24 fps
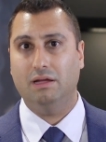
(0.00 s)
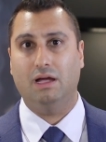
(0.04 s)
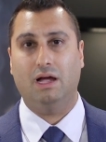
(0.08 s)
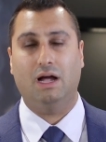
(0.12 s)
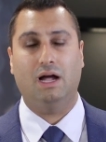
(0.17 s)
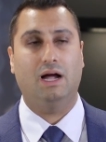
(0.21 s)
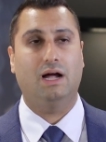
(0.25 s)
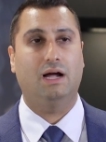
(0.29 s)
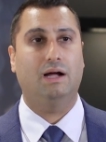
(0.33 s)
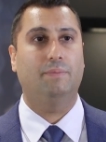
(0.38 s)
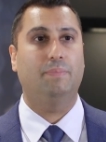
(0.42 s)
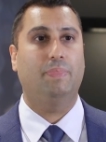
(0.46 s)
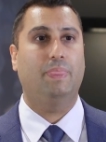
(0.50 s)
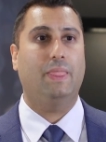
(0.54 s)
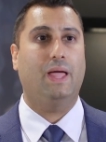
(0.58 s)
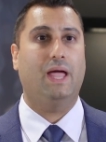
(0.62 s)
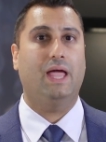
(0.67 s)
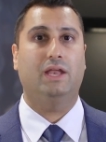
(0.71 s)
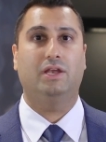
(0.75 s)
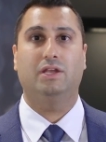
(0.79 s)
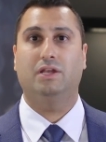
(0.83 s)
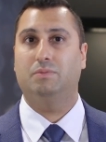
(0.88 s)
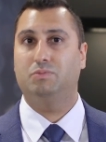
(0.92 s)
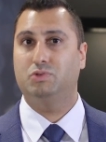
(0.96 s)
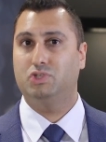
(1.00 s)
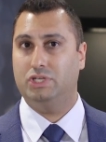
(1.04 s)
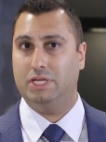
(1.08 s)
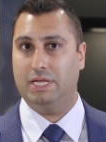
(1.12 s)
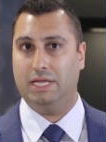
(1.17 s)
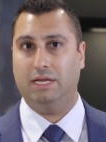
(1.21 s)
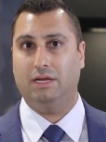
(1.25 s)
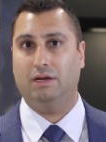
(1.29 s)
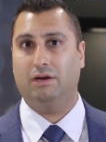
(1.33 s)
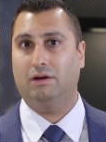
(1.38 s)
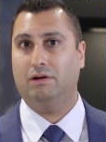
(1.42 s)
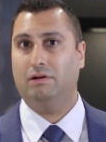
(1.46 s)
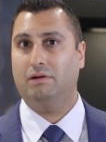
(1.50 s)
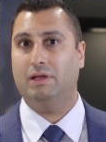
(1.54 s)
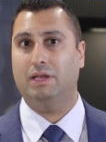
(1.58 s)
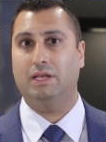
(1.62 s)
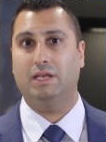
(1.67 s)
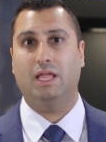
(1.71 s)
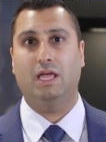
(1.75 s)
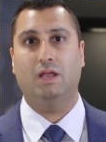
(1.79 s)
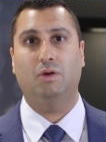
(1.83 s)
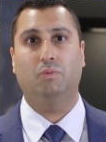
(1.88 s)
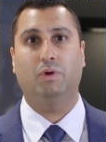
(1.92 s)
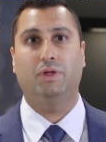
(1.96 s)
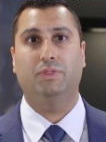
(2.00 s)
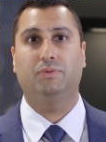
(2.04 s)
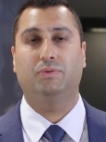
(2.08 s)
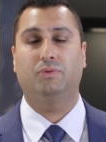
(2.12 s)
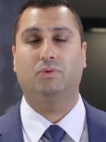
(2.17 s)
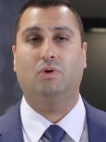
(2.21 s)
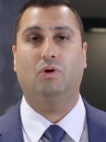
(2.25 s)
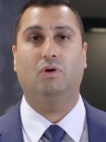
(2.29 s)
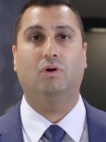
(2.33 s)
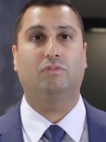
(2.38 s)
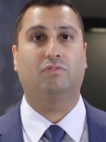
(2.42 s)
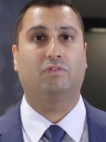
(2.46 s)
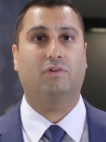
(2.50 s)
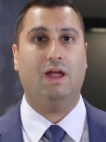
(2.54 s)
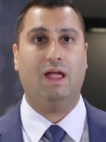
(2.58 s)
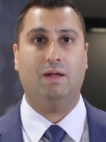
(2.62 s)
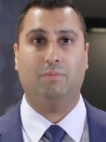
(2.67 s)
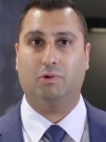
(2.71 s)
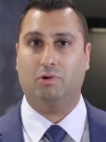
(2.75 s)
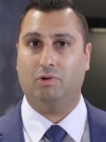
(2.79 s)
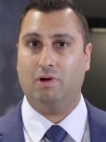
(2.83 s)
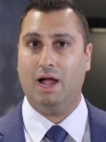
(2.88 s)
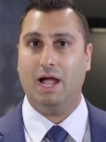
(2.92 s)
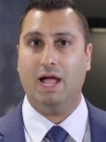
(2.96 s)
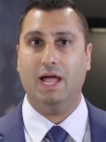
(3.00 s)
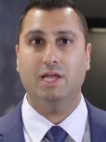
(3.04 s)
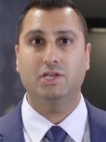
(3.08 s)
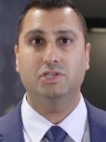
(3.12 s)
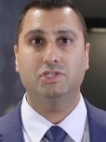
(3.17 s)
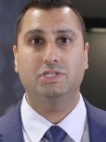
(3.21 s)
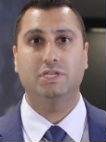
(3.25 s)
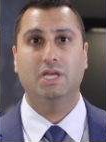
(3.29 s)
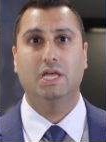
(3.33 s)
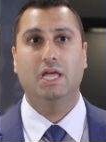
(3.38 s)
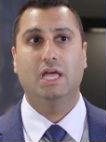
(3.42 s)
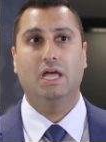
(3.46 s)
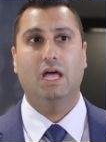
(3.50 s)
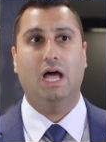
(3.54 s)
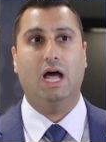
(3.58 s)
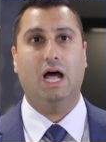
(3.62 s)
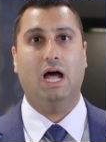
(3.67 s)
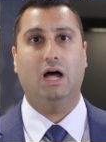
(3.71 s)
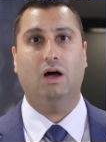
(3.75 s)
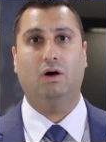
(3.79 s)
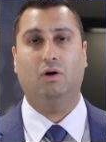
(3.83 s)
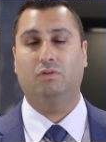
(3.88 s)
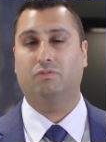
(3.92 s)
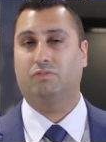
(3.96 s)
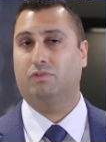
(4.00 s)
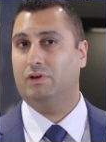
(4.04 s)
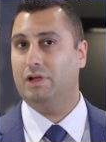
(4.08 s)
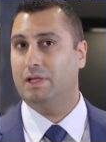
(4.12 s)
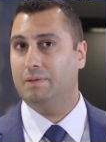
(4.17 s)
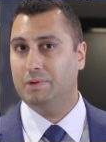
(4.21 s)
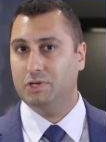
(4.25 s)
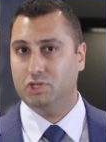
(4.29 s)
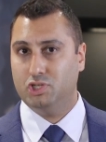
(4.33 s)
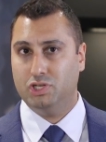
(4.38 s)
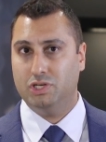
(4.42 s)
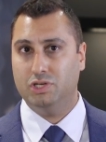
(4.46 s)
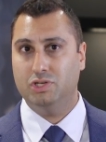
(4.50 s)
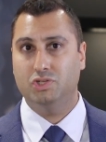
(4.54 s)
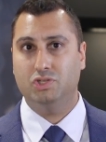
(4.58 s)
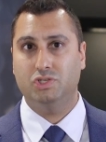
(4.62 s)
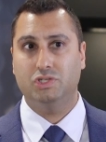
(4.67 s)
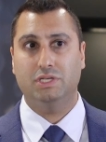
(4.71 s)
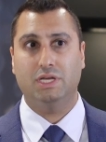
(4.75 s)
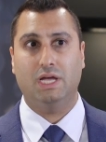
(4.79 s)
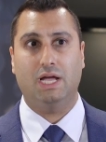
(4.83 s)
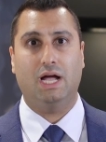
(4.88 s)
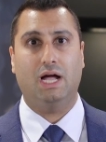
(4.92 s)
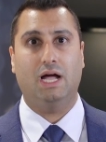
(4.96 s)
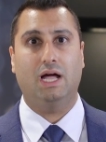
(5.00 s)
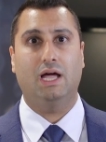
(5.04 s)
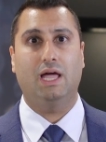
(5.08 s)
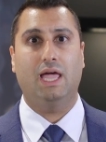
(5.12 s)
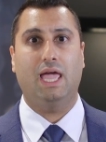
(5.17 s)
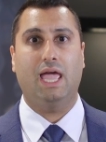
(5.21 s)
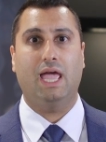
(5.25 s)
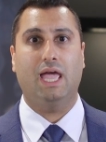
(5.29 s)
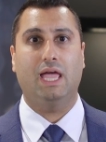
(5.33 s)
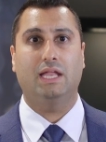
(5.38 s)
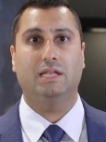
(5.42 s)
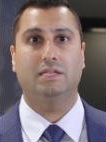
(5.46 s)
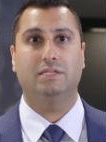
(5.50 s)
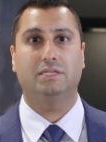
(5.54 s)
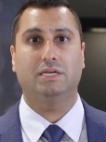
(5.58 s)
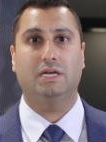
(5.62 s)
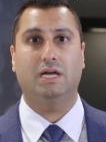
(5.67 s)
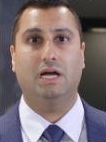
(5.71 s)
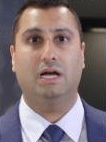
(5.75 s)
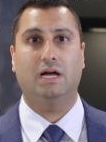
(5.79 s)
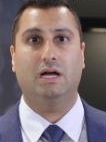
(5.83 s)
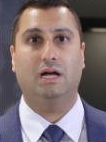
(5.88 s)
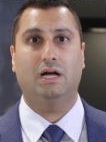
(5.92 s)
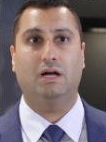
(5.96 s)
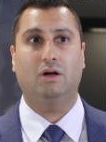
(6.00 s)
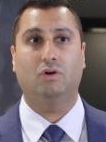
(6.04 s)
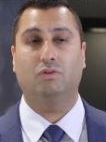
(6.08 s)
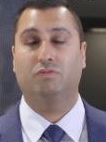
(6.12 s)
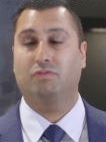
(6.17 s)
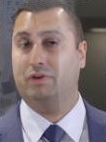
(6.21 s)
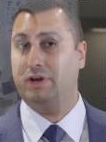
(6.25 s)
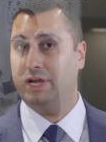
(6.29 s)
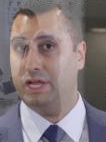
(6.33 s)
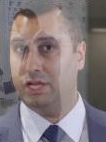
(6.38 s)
I ended up seeing her and went through all of her MRIs, all of her images, and all of her